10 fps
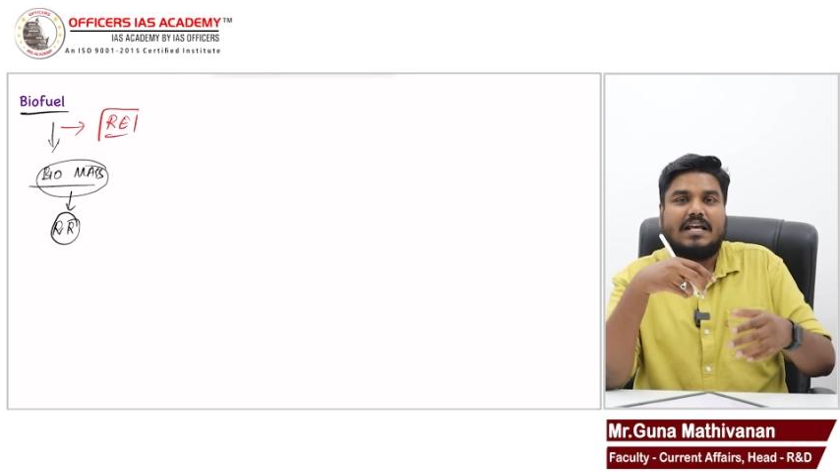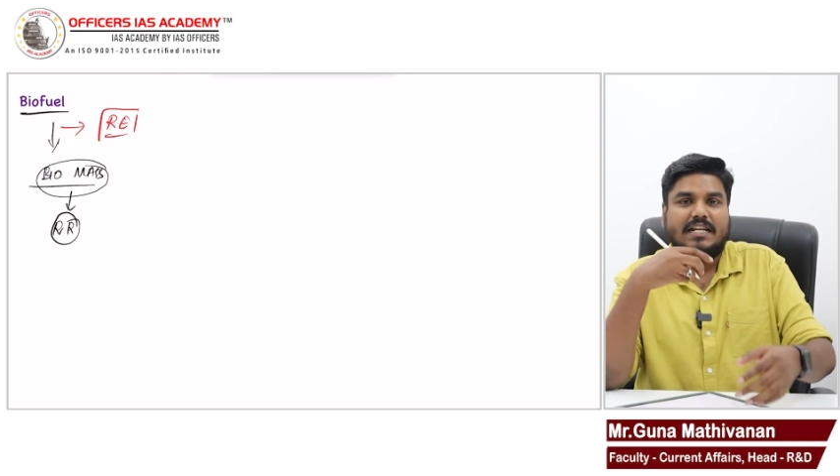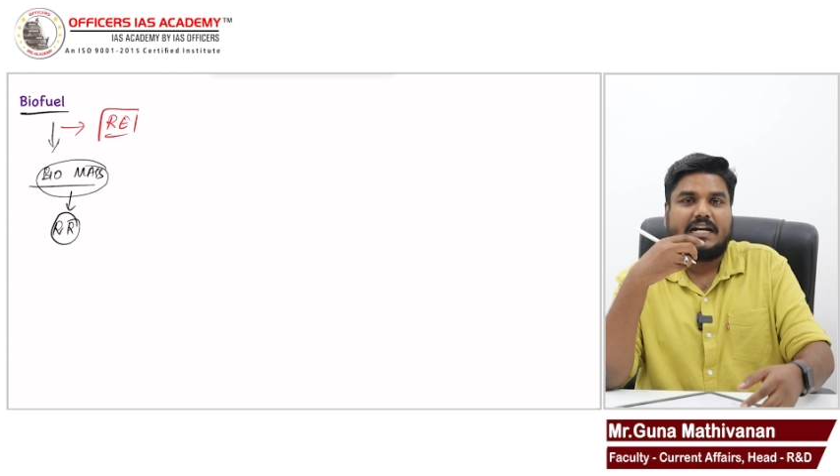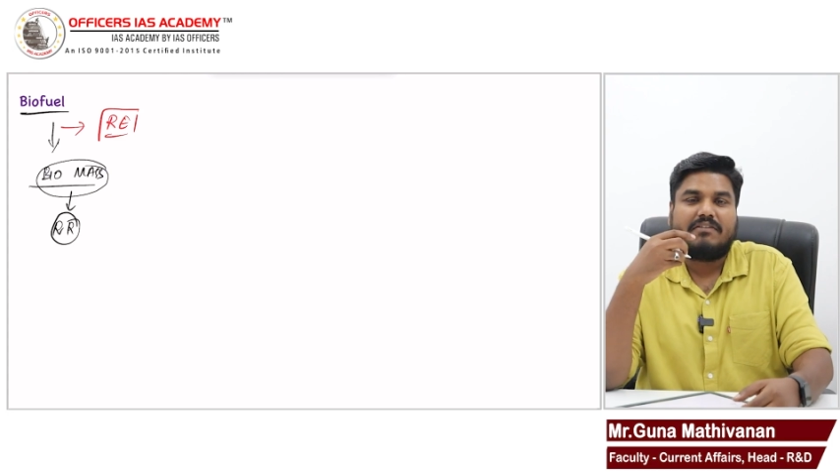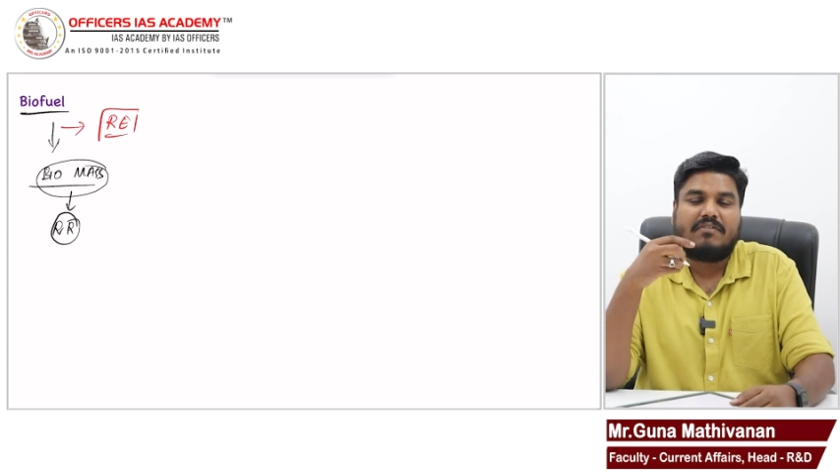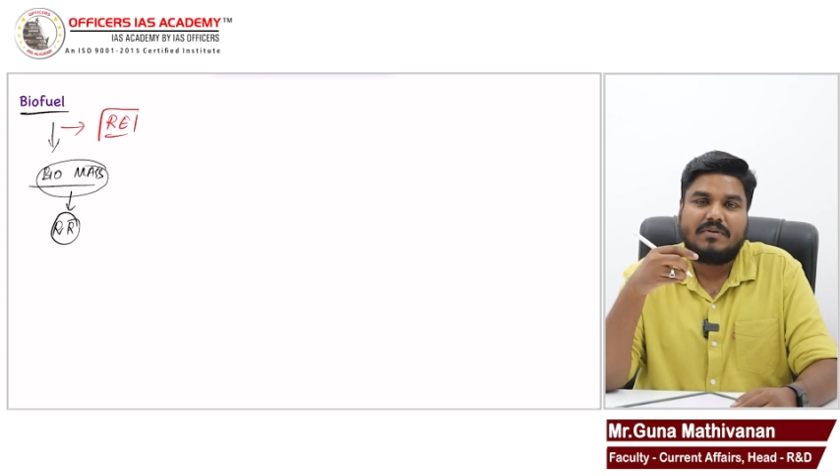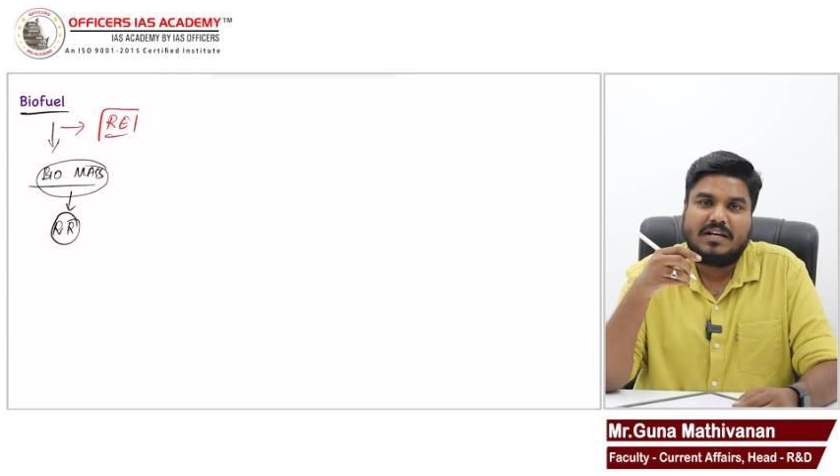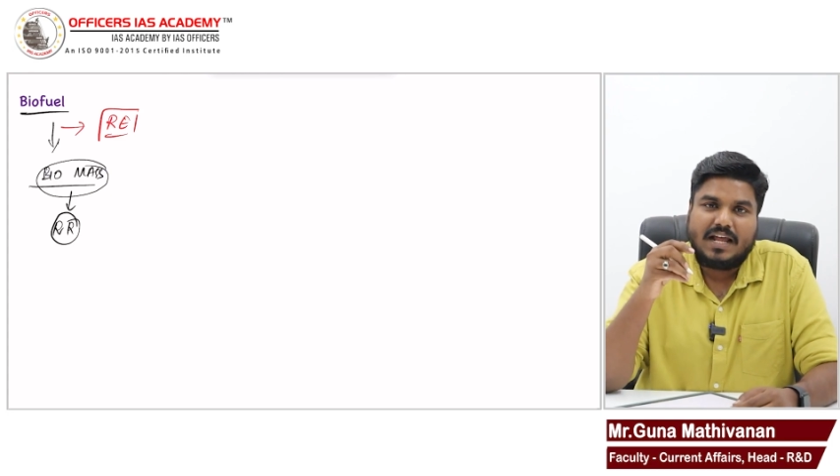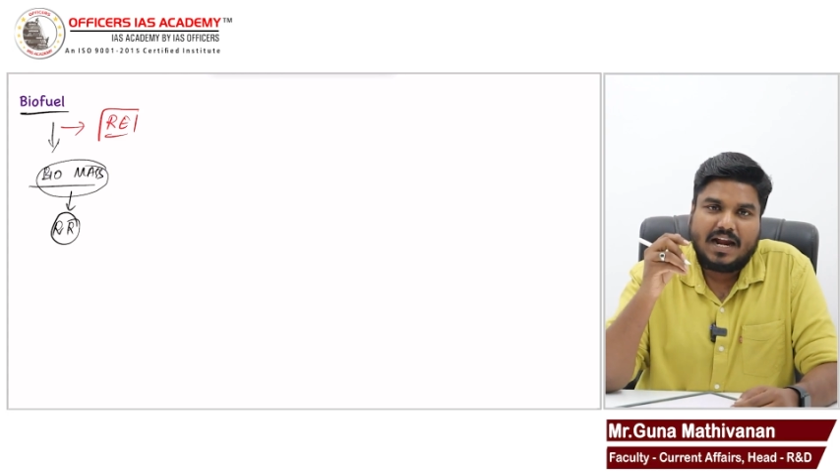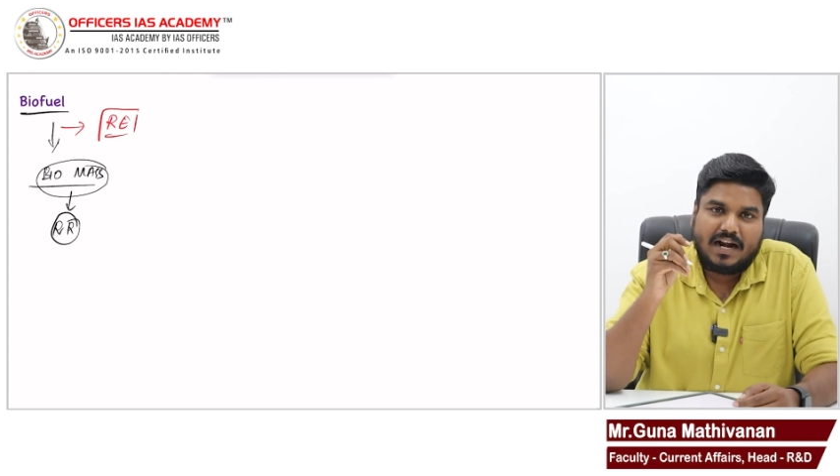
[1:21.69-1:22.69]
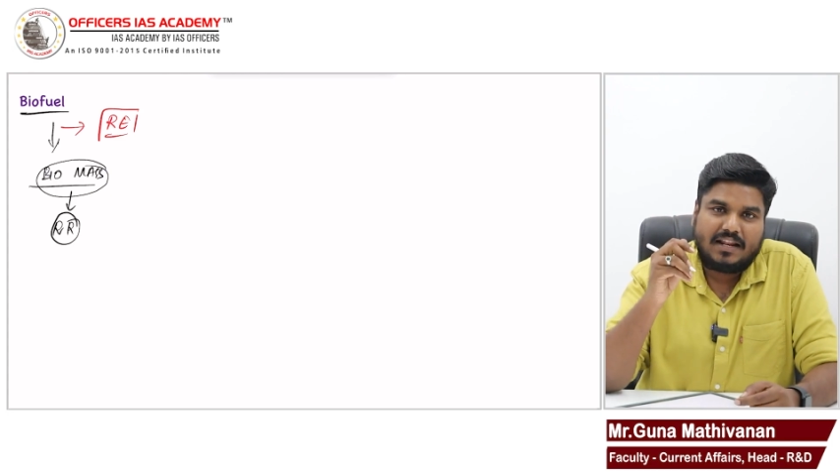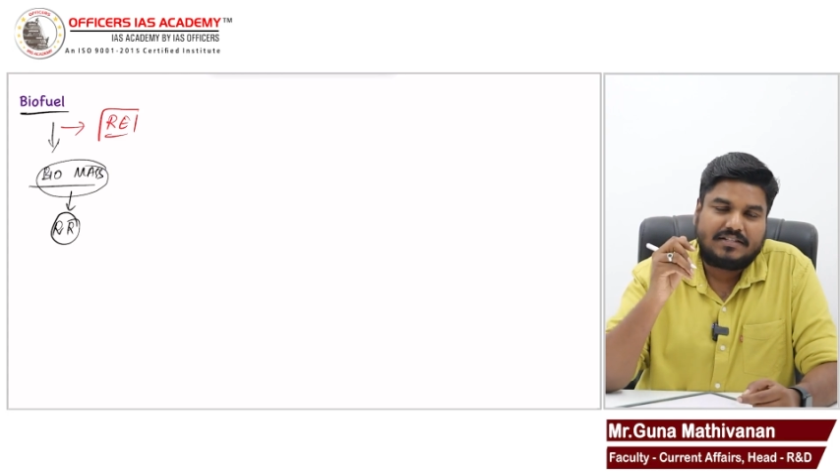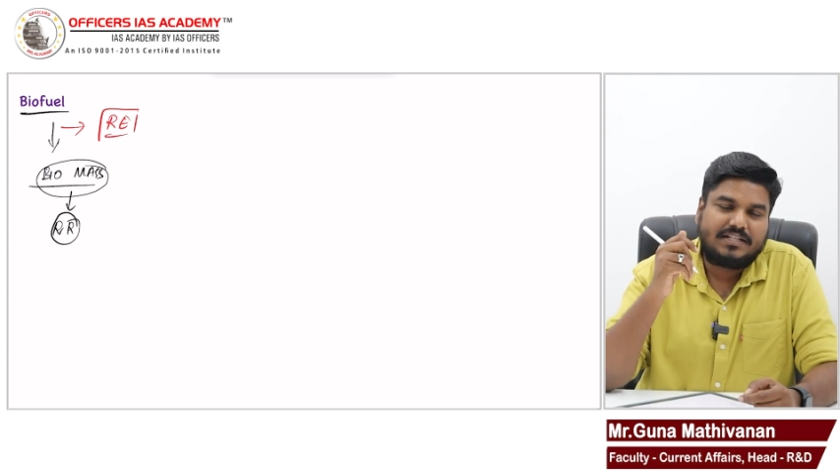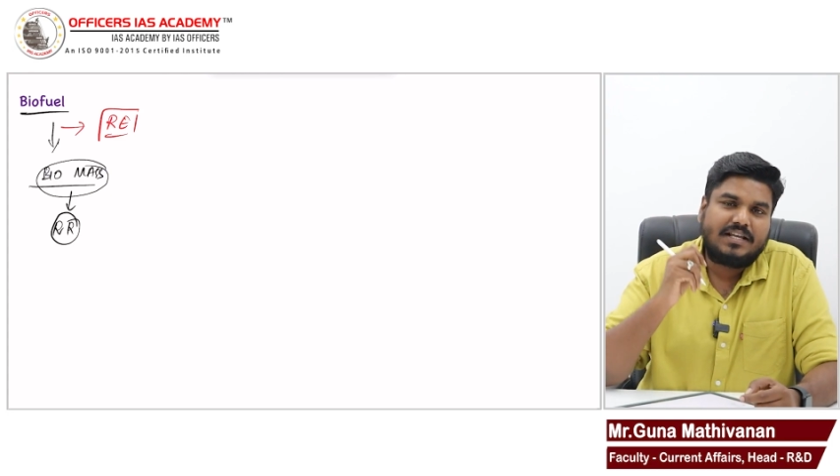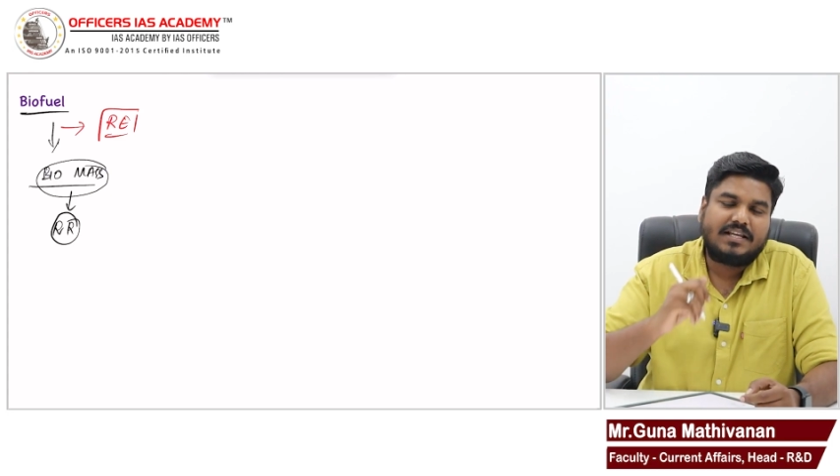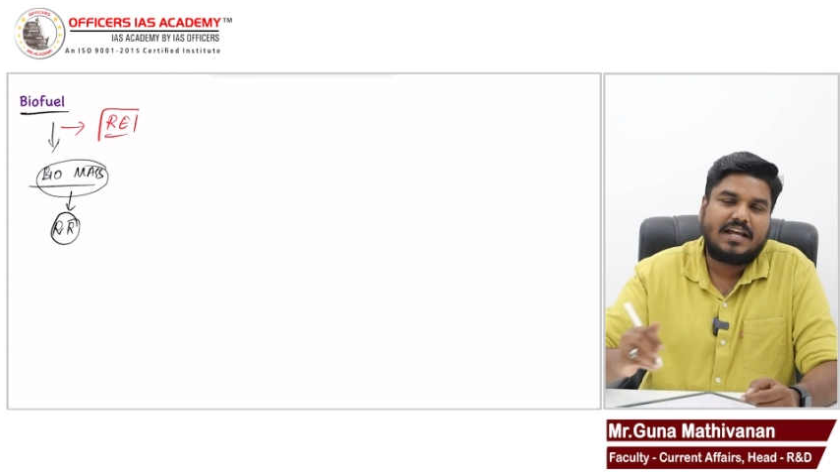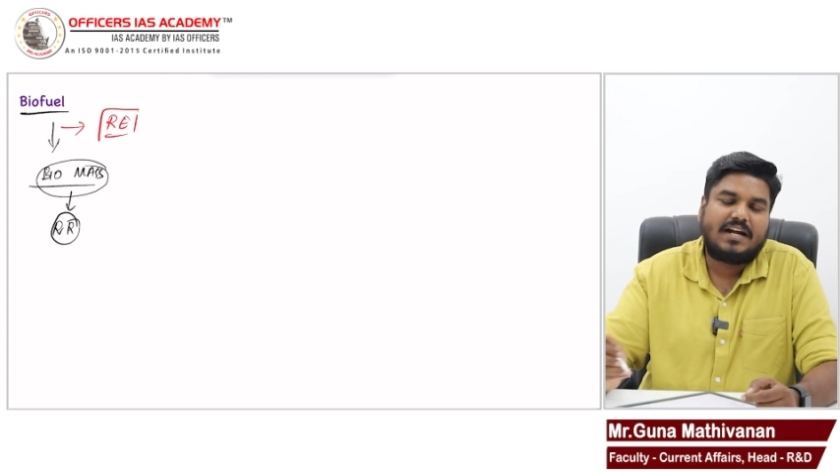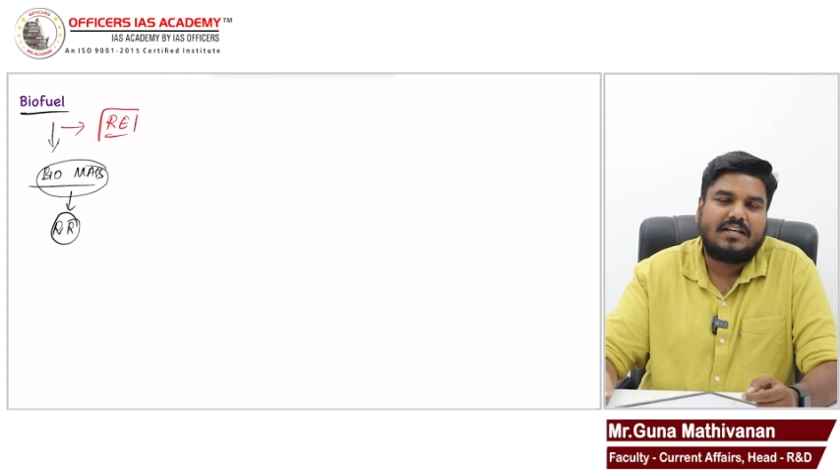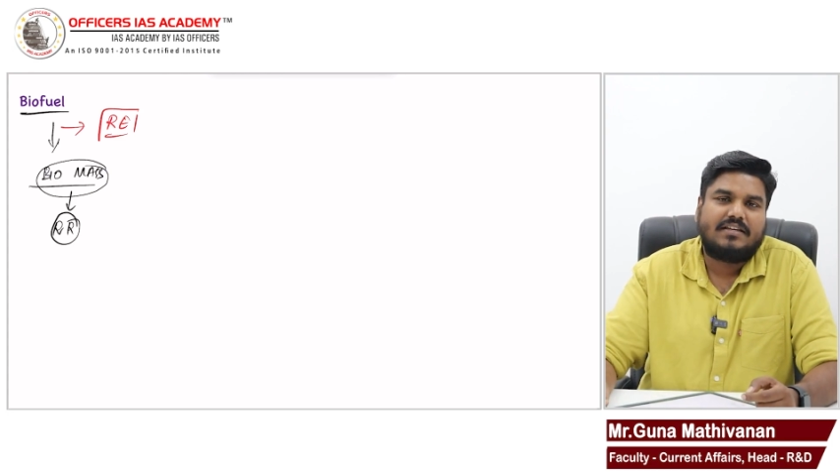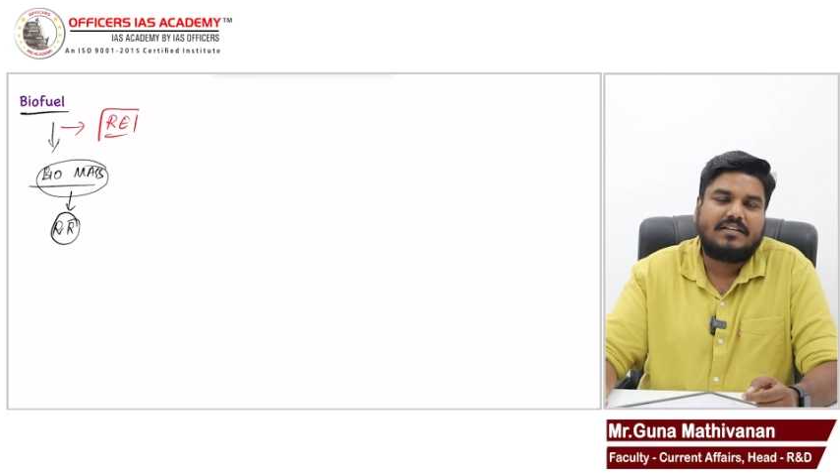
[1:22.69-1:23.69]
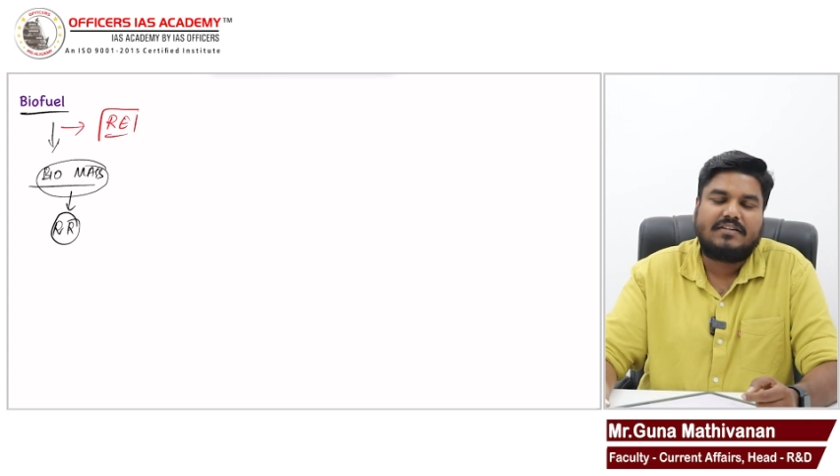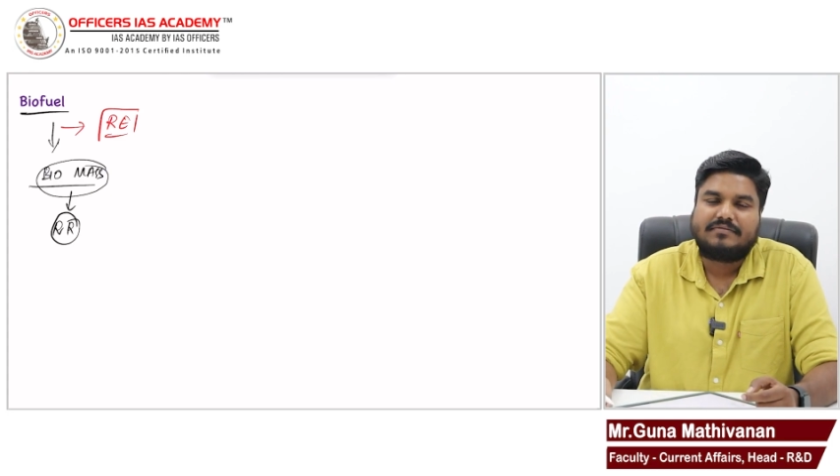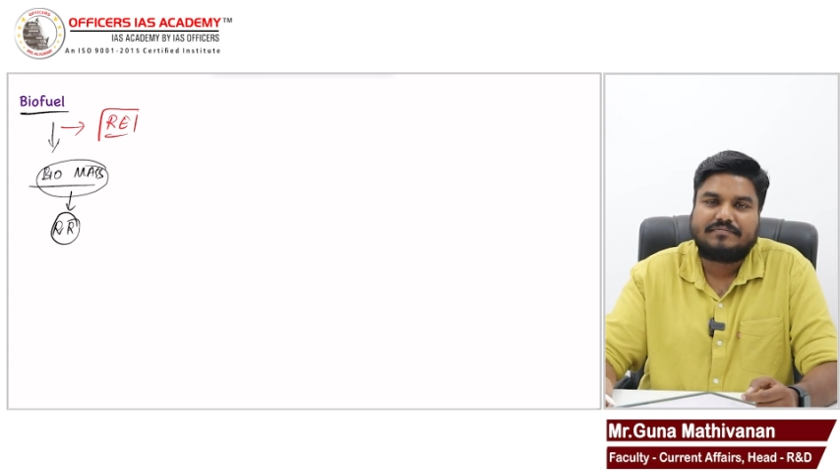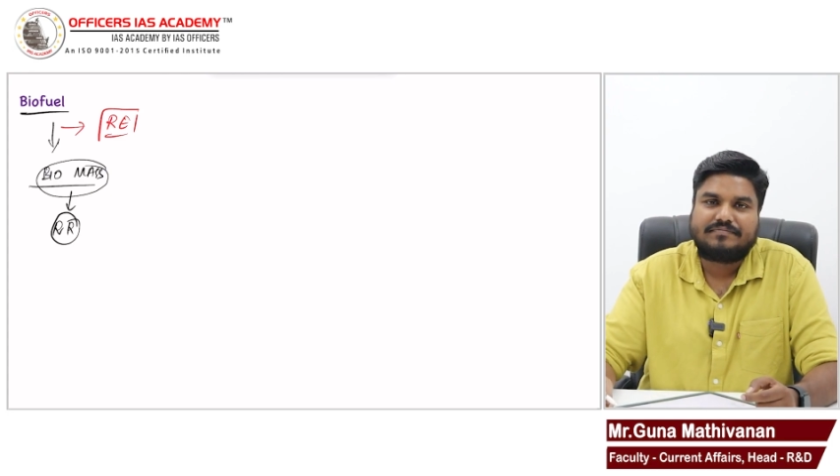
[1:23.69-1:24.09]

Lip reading: renewable energy category.